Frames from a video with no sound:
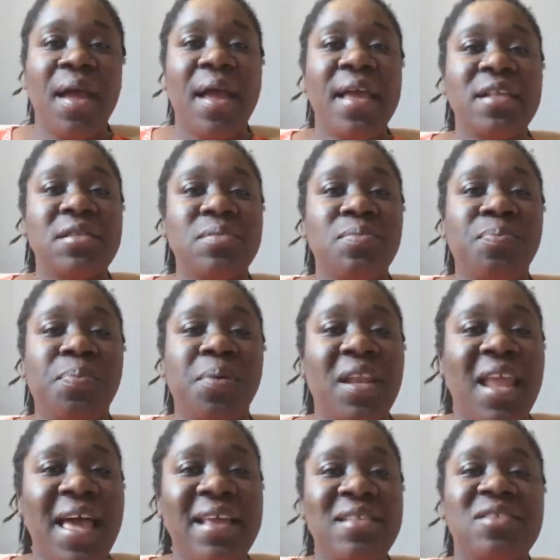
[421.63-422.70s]
it's
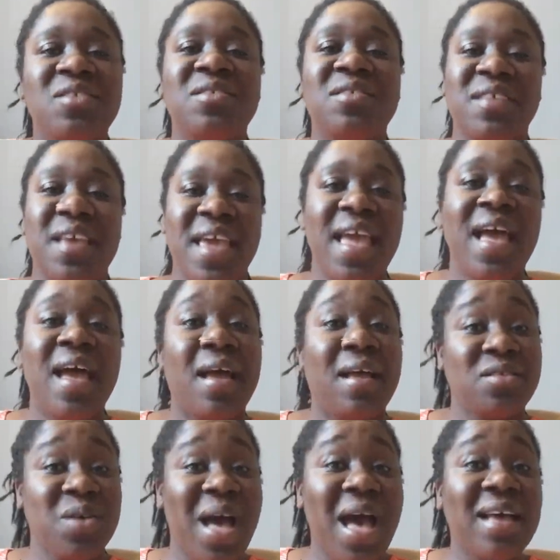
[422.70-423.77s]
polite to say,
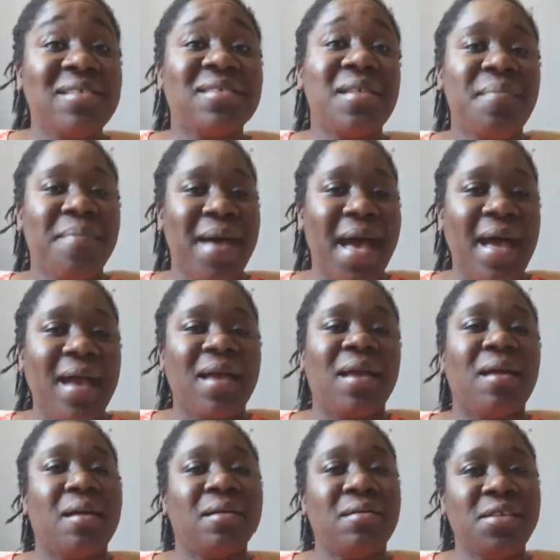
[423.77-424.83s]
to ask them back,
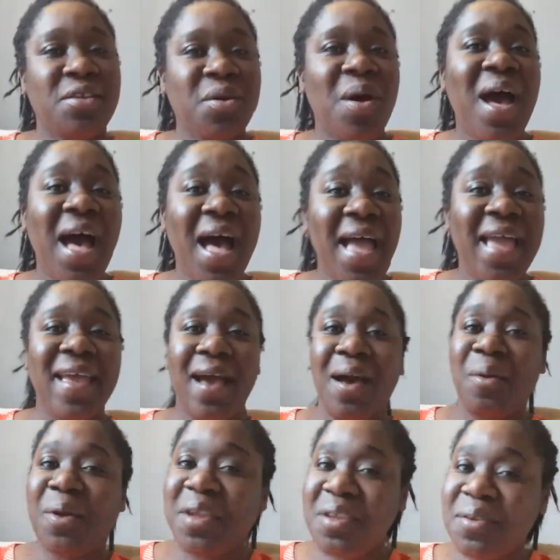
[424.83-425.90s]
you know, hi,
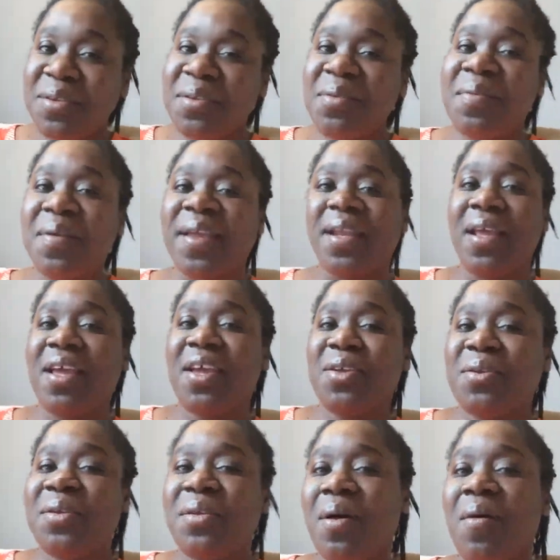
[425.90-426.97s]
how are you doing?
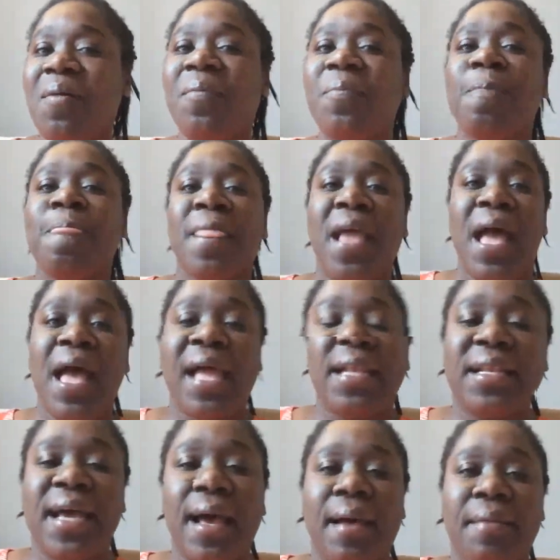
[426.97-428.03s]
You know,
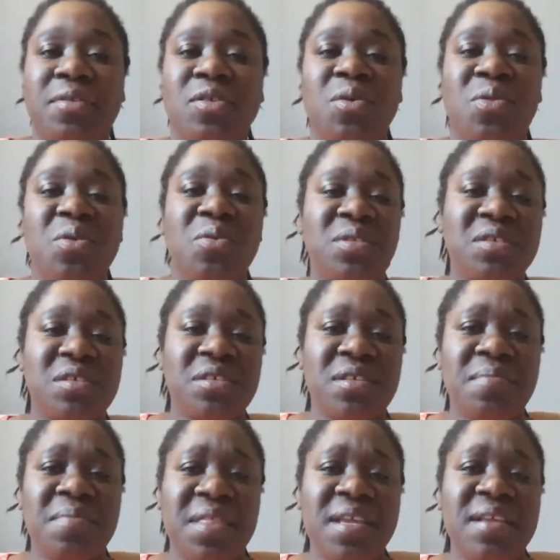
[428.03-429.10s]
and so those are
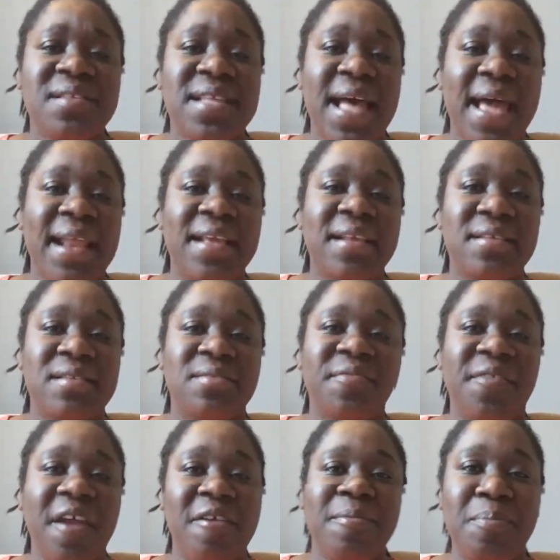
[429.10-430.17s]
some things that it is
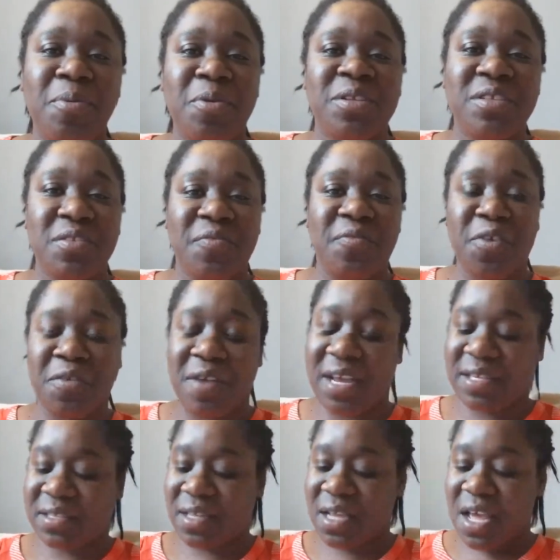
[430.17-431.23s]
very important for
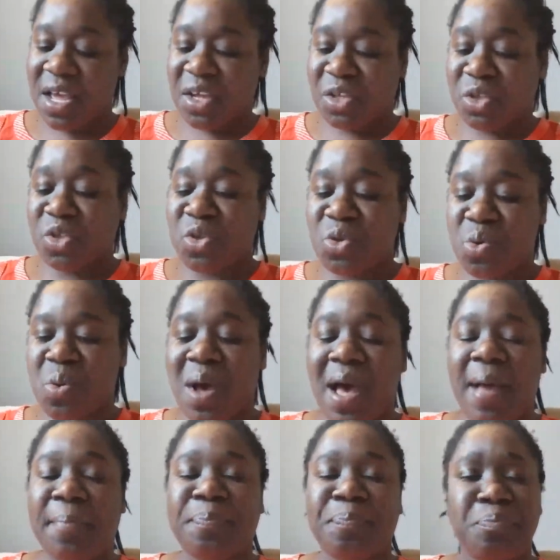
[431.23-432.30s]
us to
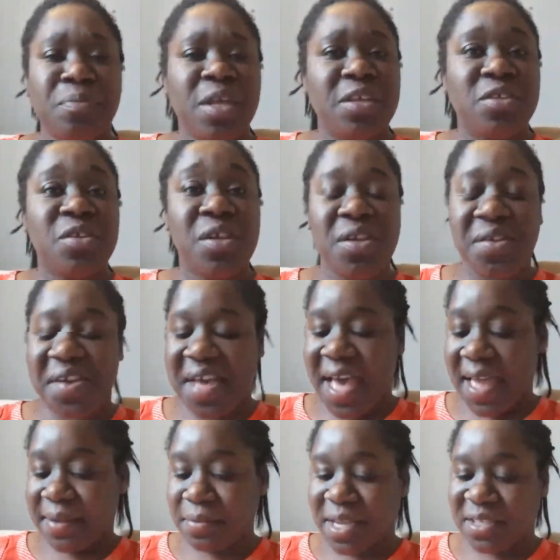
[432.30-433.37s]
um, to look
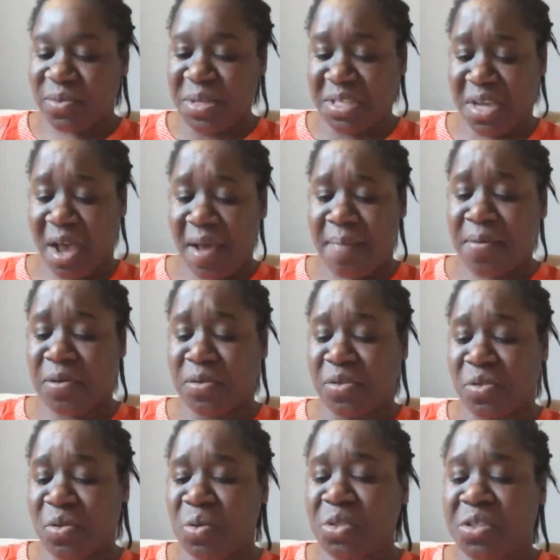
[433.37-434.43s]
at as we talk about
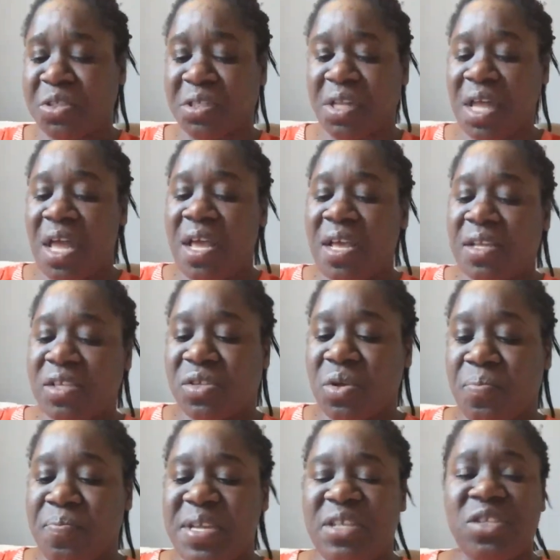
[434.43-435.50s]
social,
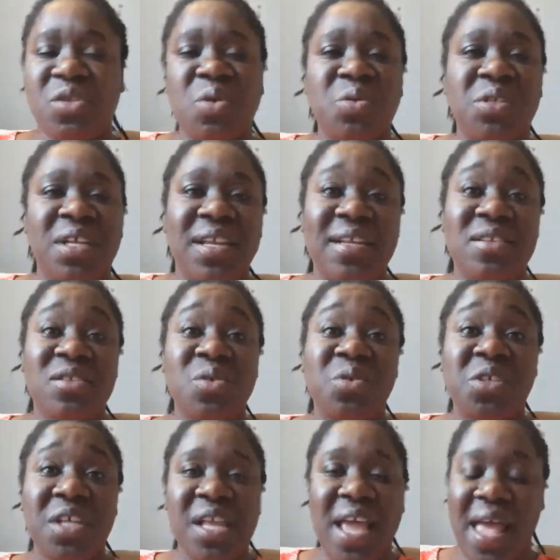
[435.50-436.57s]
so being social and
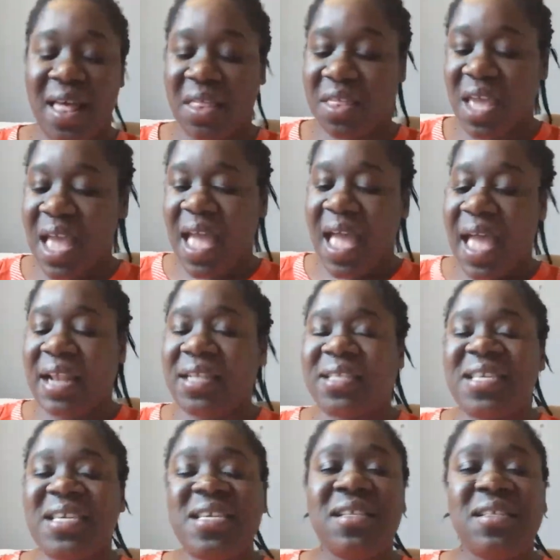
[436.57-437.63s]
social health. And
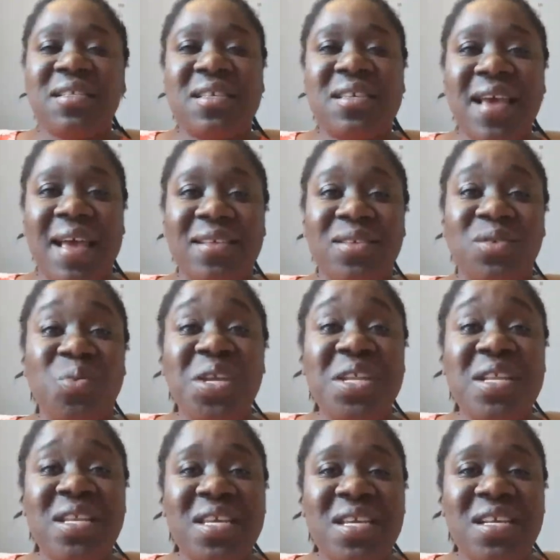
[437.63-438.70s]
teens, yes, we
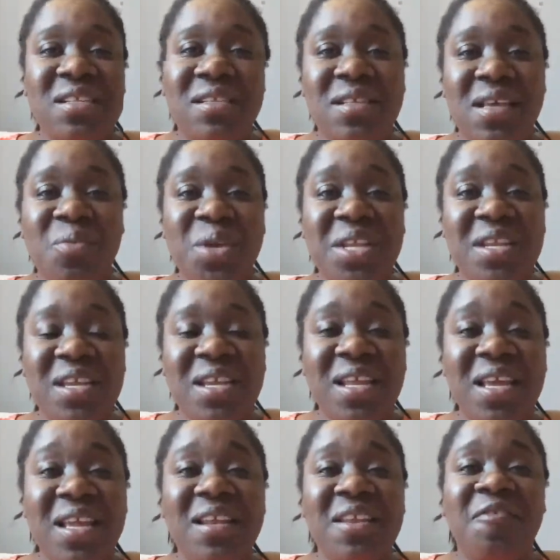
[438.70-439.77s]
need
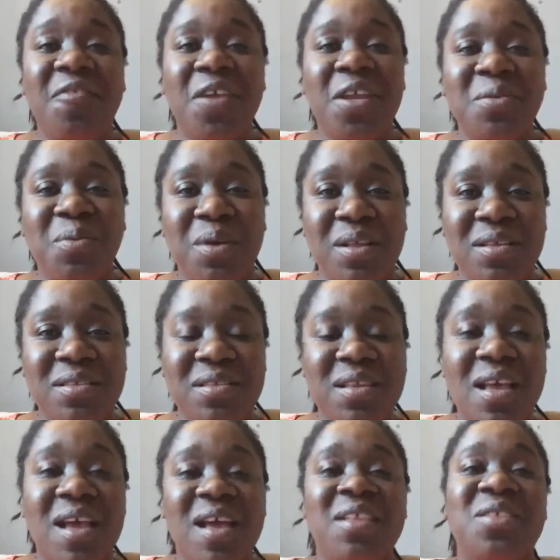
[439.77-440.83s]
individuals
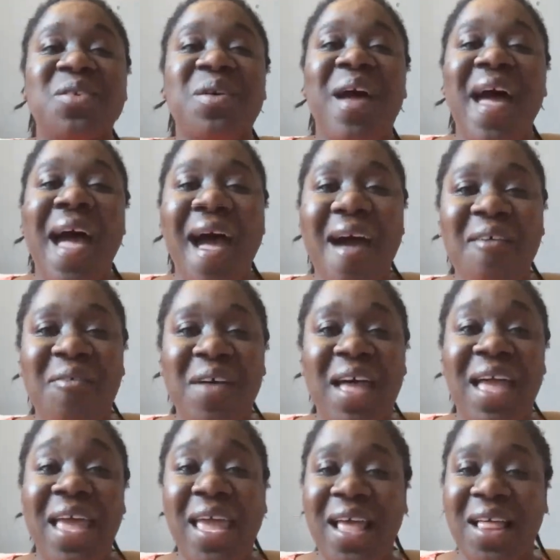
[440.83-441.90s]
to have
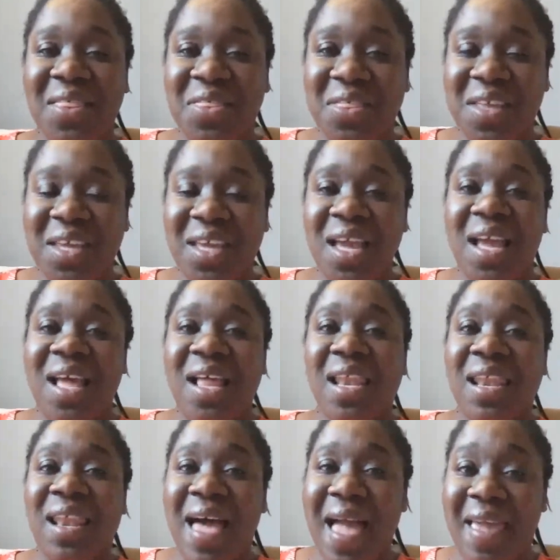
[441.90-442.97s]
a healthy
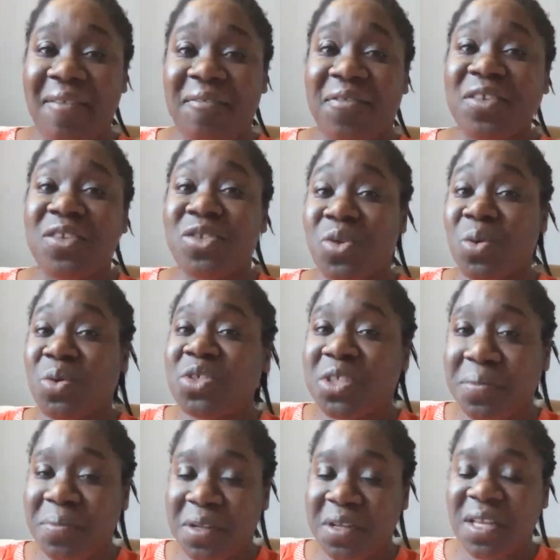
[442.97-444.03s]
life.
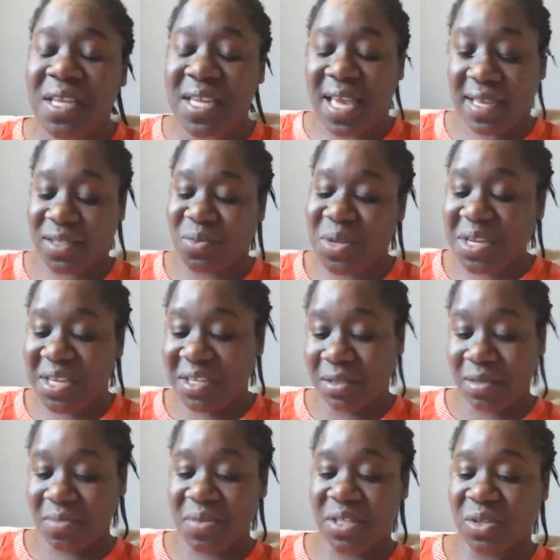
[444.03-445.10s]
Sociable, yes, we need
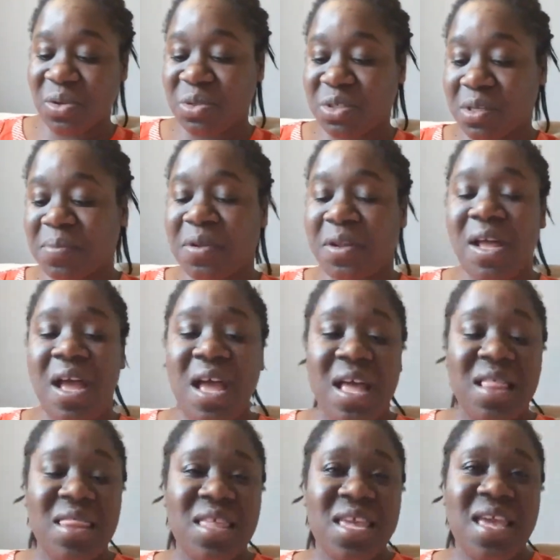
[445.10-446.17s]
to be sociable.
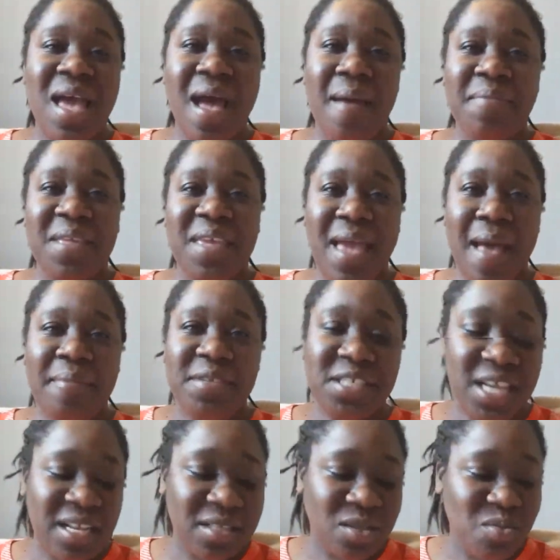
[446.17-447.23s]
The
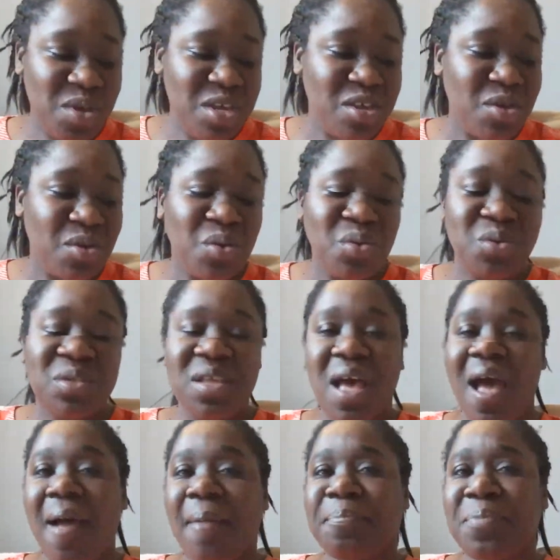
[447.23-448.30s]
gadgets we use,
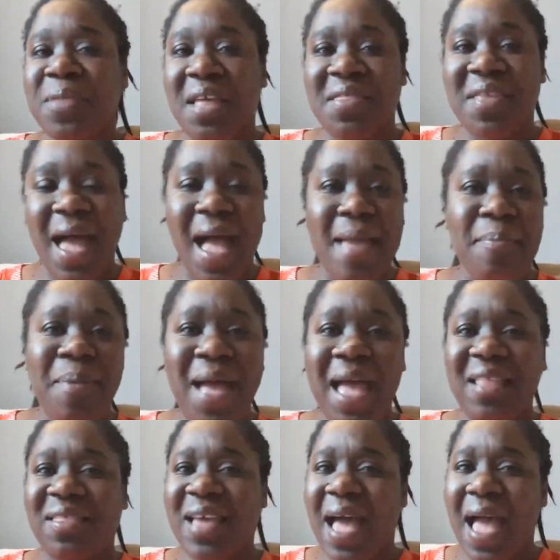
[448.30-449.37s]
the
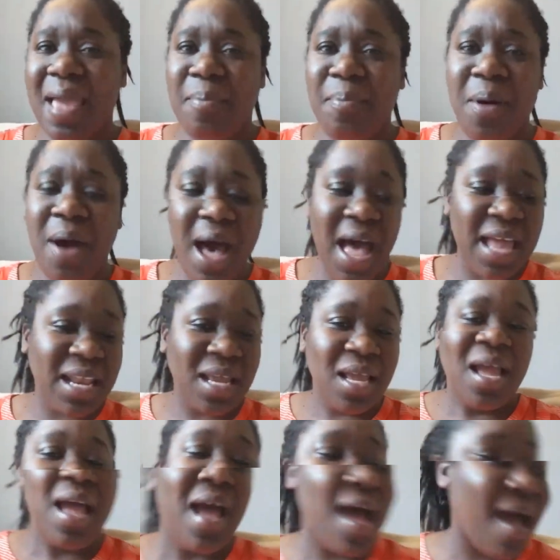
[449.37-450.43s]
iPad, the iPod,
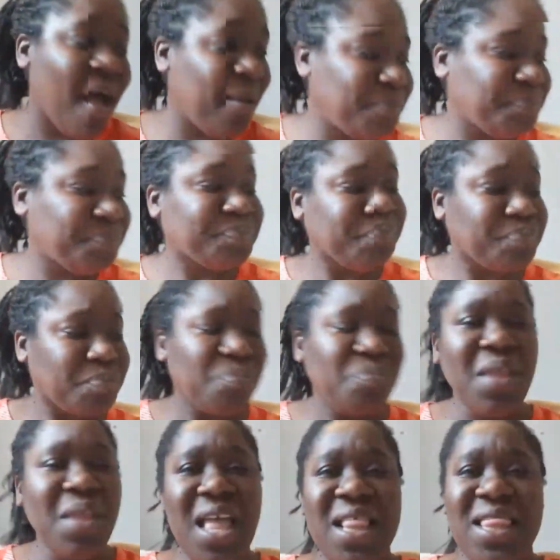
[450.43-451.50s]
um,
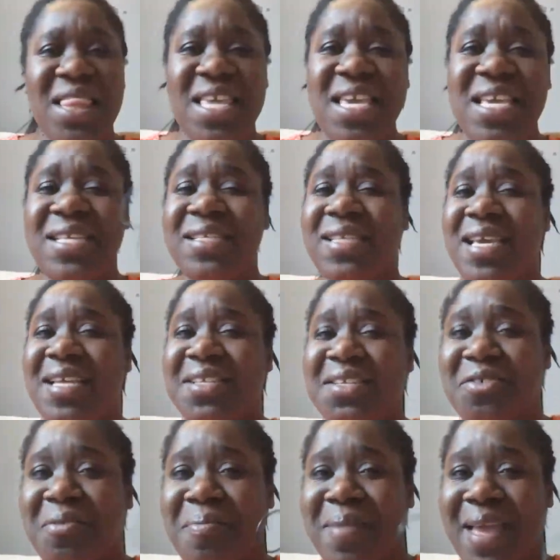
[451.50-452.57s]
these
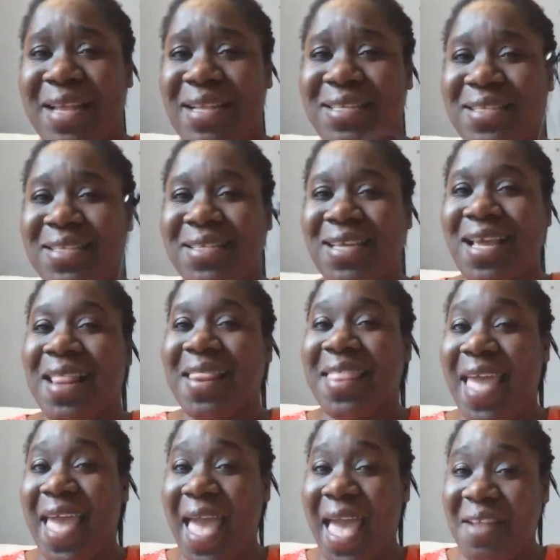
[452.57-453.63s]
instruments,
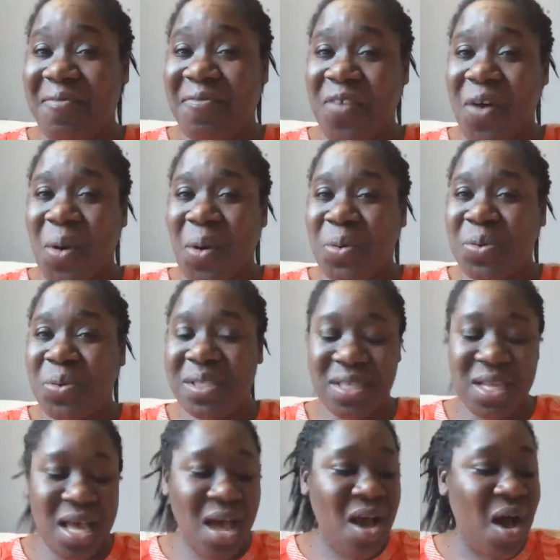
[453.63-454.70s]
the
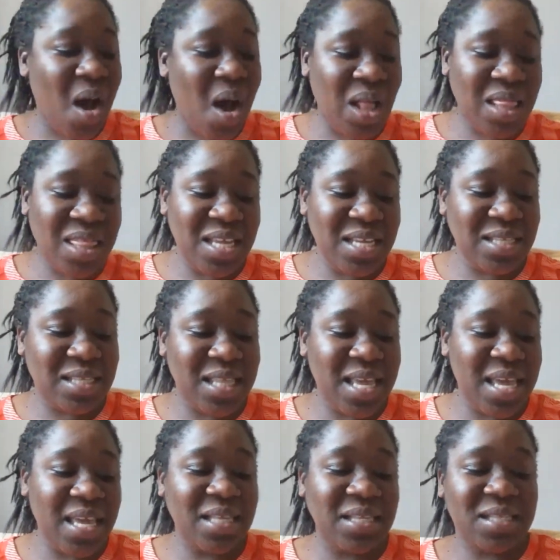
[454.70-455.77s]
headphones, all these
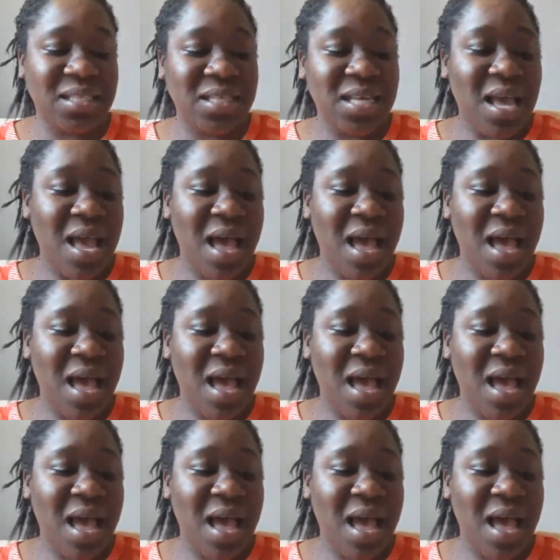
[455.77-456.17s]
things,